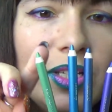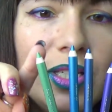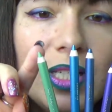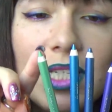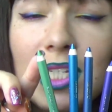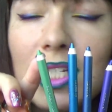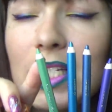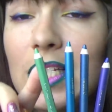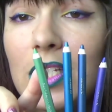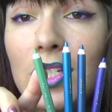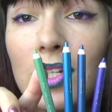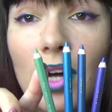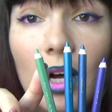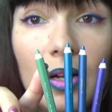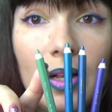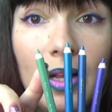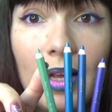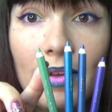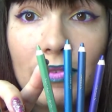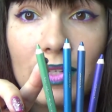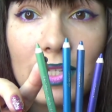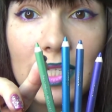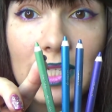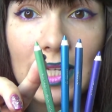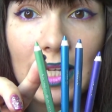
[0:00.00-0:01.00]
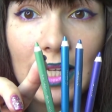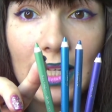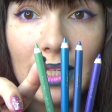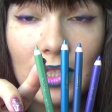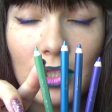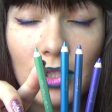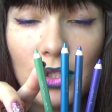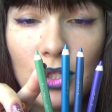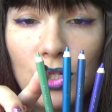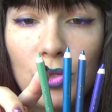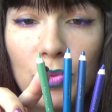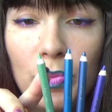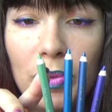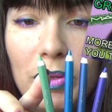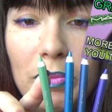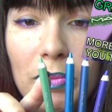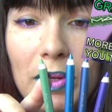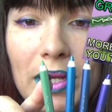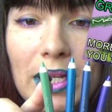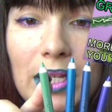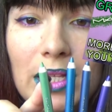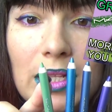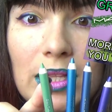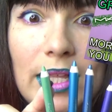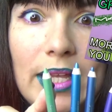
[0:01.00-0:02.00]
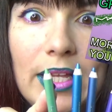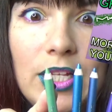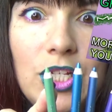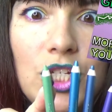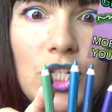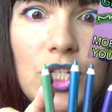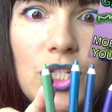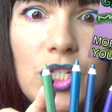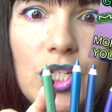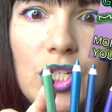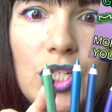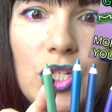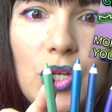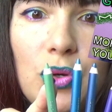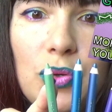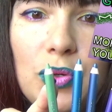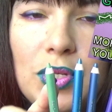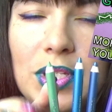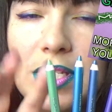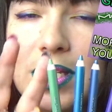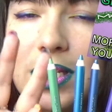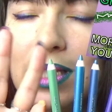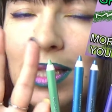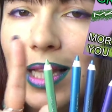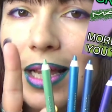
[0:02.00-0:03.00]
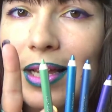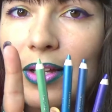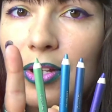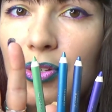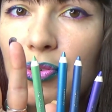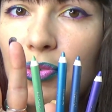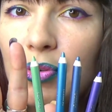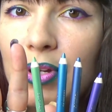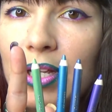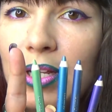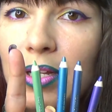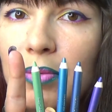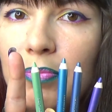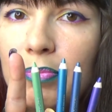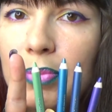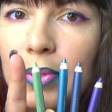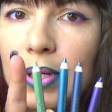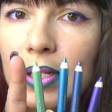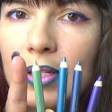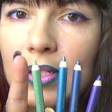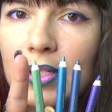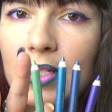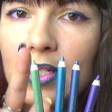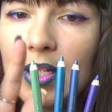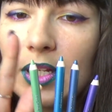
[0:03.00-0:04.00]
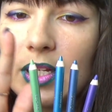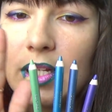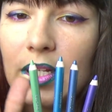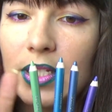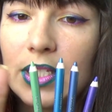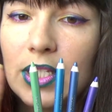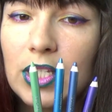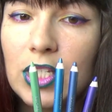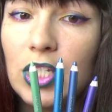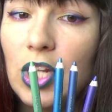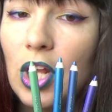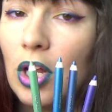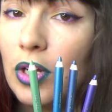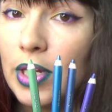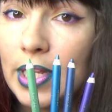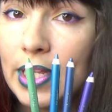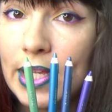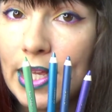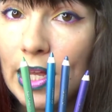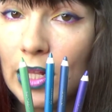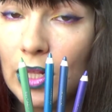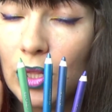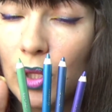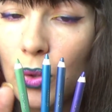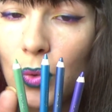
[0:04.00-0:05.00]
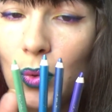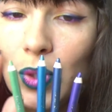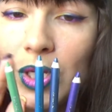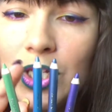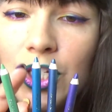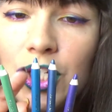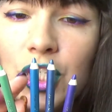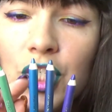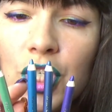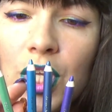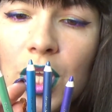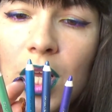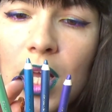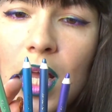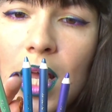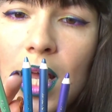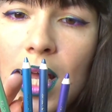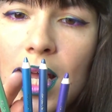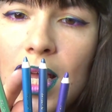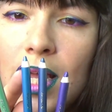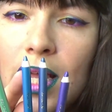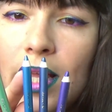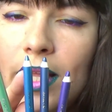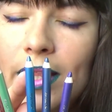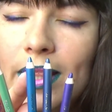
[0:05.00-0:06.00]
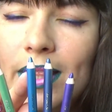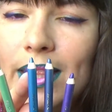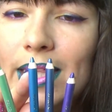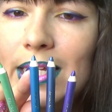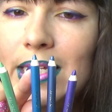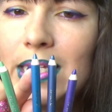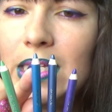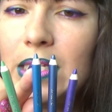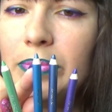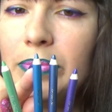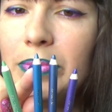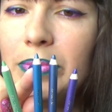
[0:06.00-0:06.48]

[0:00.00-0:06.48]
does not have a single dupe in my collection, so it's a light green, but it's not yellowish. This